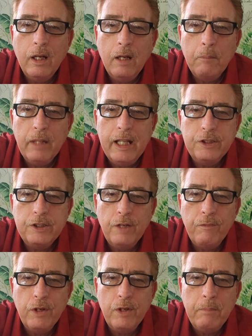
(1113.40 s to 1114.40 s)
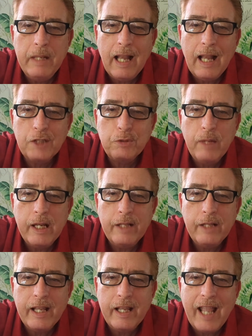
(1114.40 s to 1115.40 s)
Police interviewed me last week.
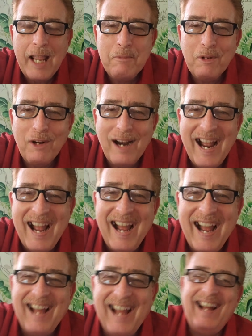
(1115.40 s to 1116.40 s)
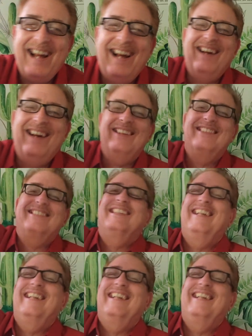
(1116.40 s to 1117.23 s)
They came to our house.